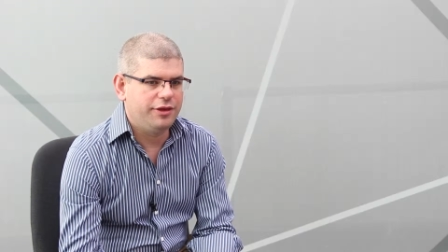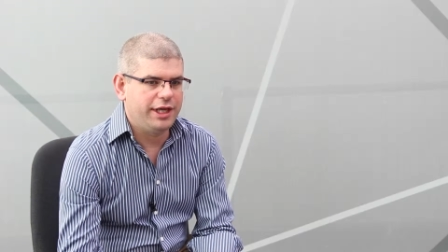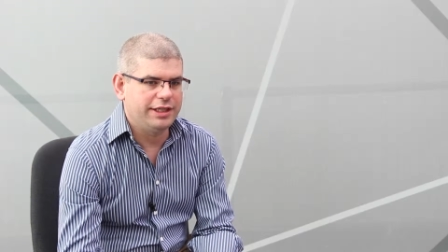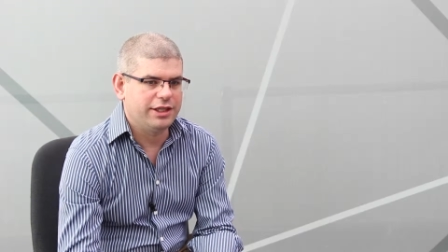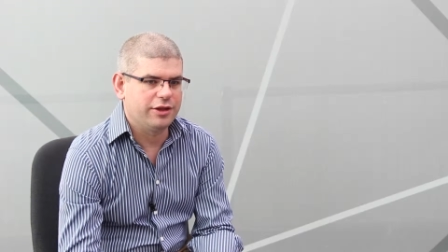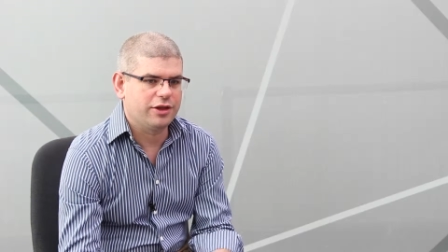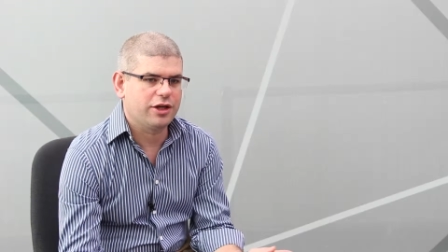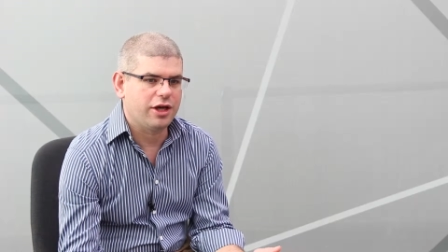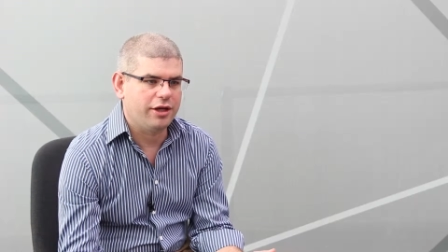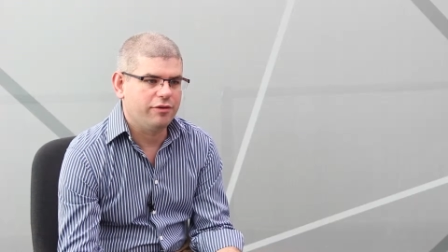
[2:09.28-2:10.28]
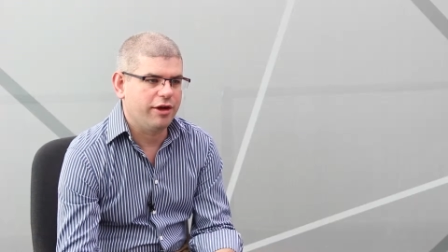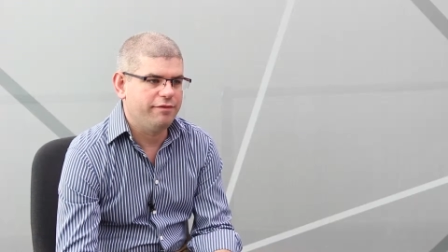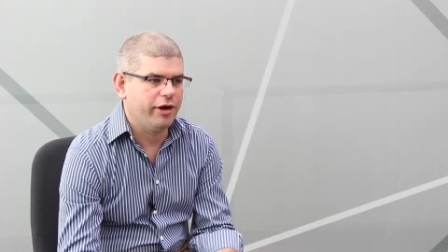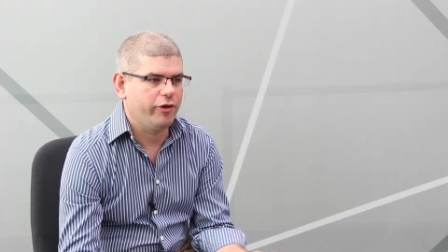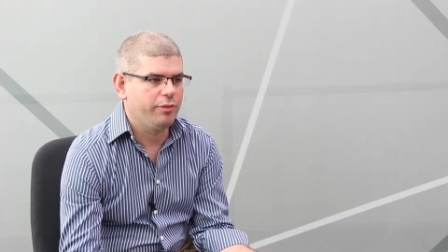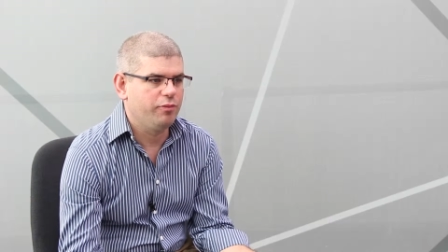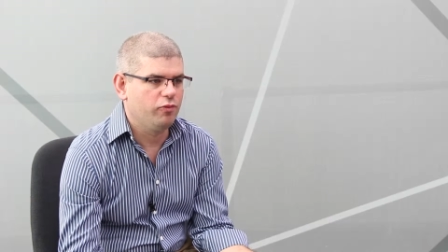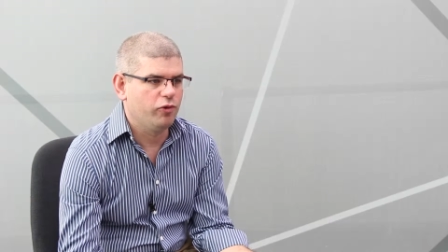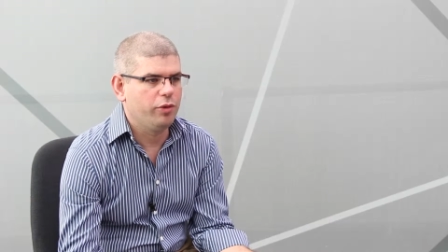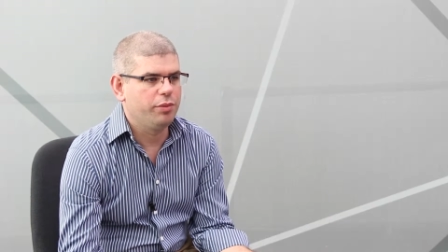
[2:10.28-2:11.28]
these are kind of like very
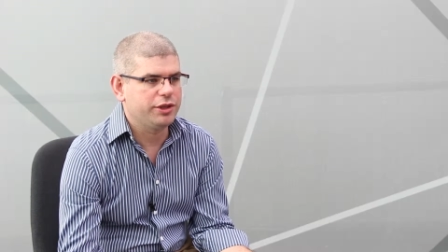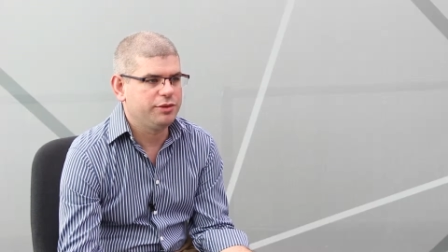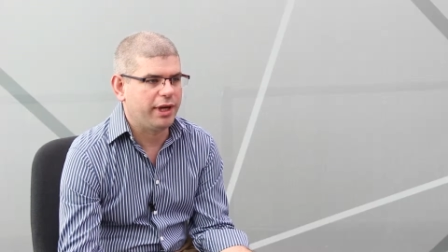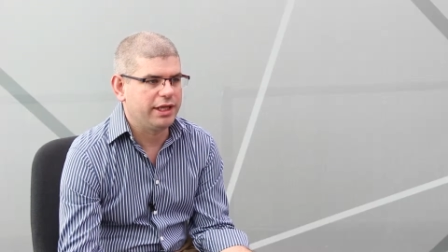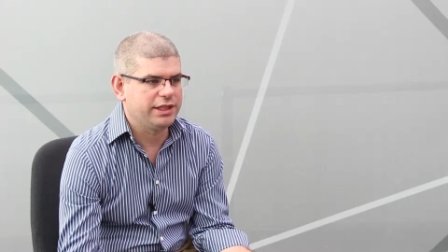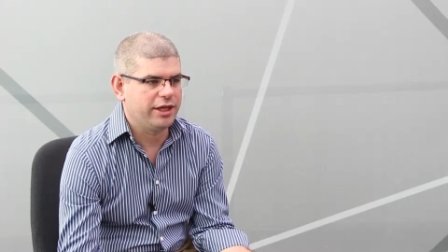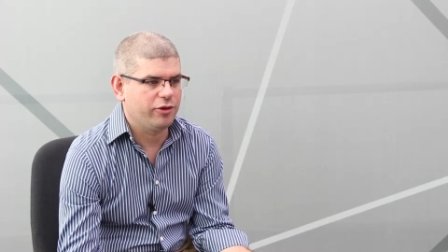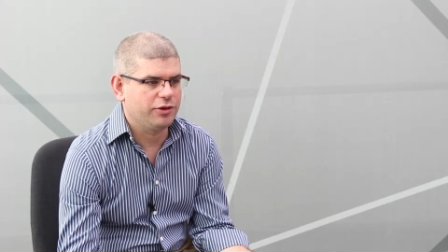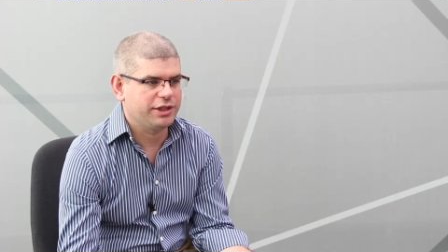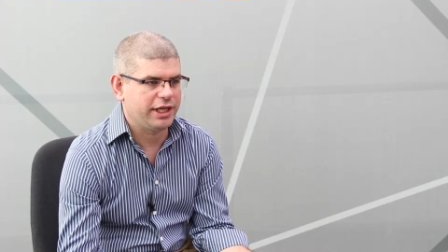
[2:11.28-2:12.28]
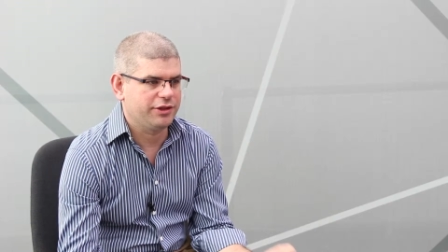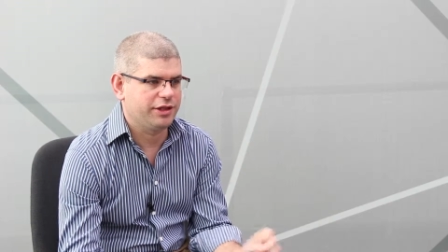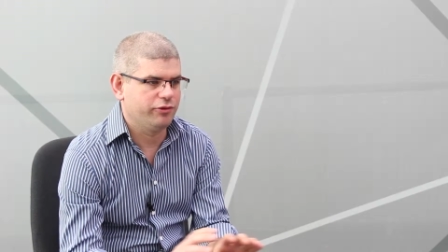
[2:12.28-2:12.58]
robust bacterial cells.